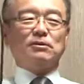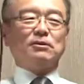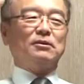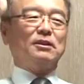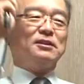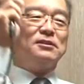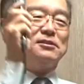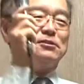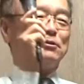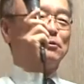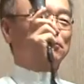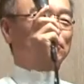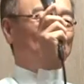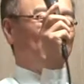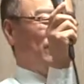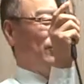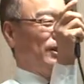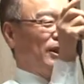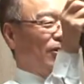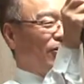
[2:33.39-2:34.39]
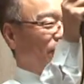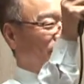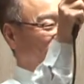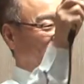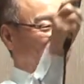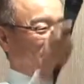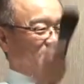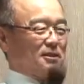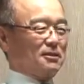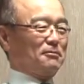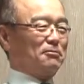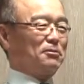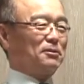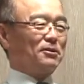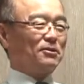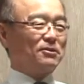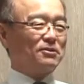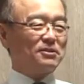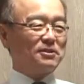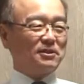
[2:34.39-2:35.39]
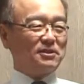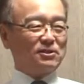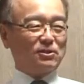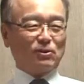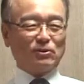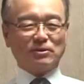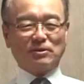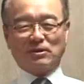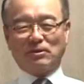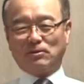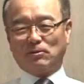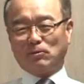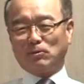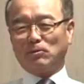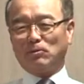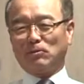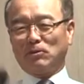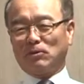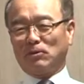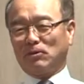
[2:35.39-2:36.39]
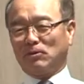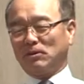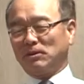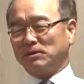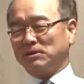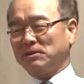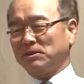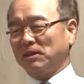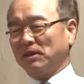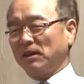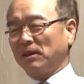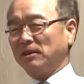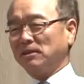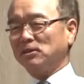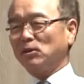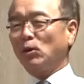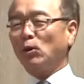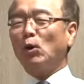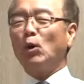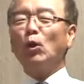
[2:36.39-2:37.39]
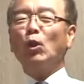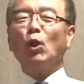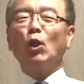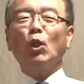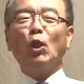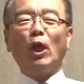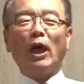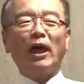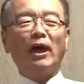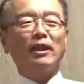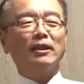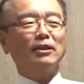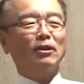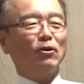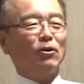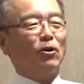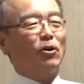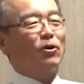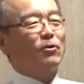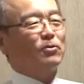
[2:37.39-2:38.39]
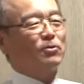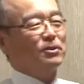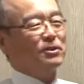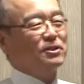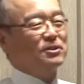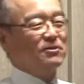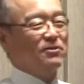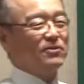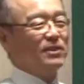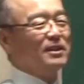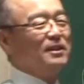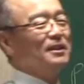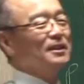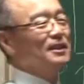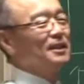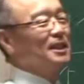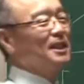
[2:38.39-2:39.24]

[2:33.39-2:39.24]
let's do without this because it's once again it's on and off. It's very